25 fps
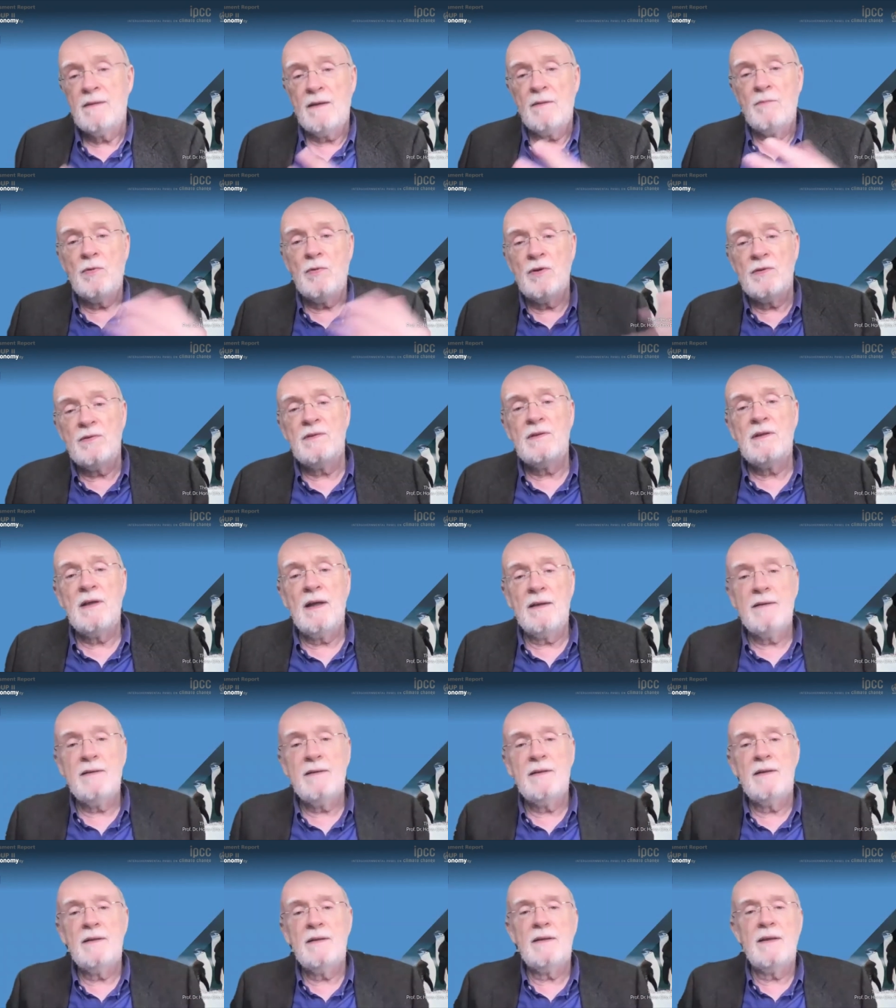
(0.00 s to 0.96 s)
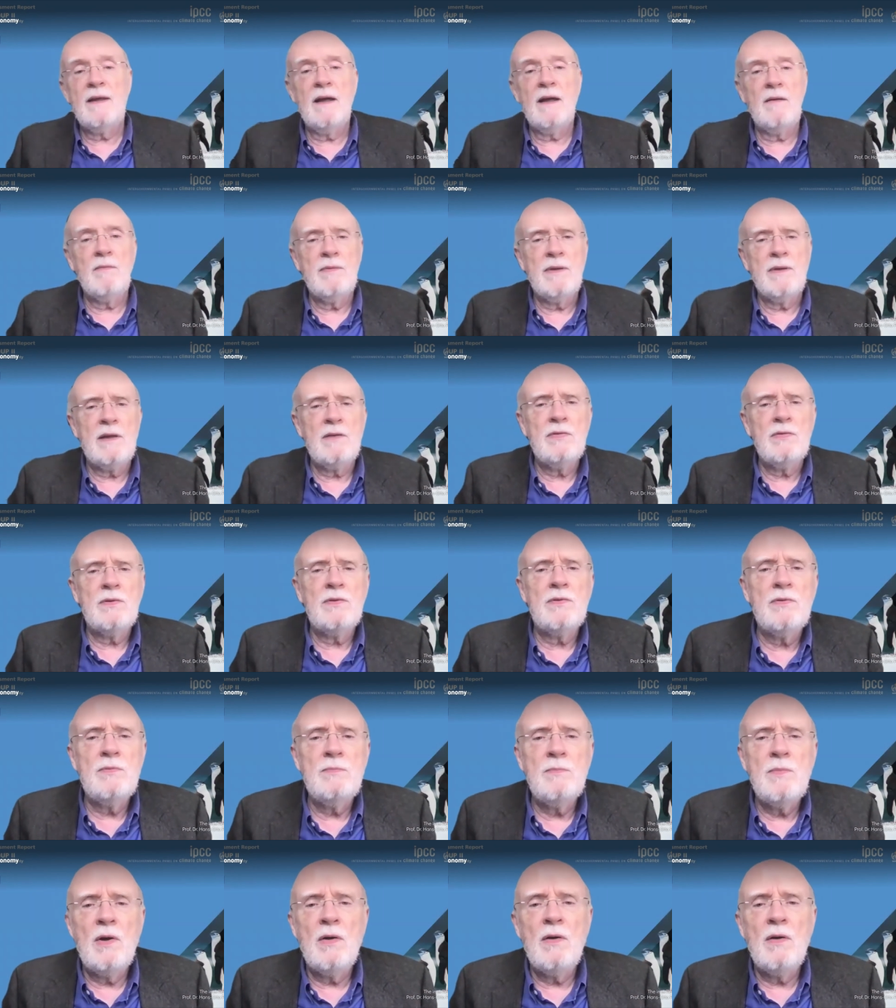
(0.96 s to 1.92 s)
there was the idea, yeah, we could
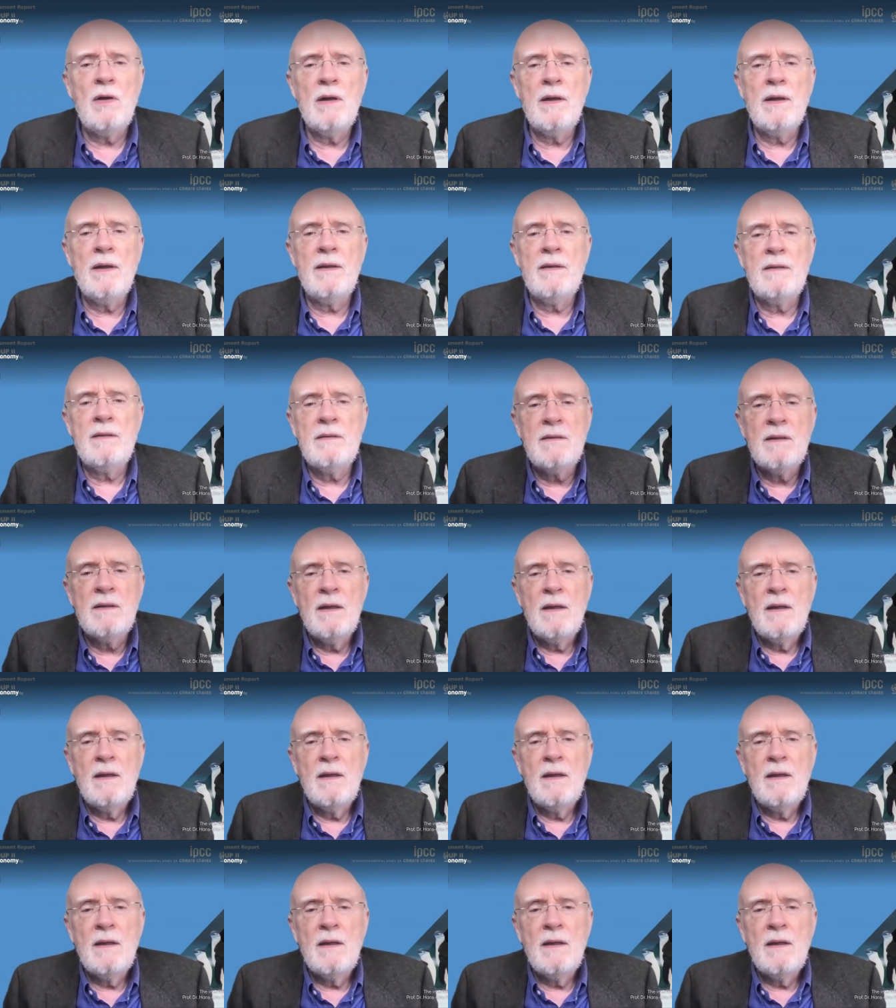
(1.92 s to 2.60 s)
do more and,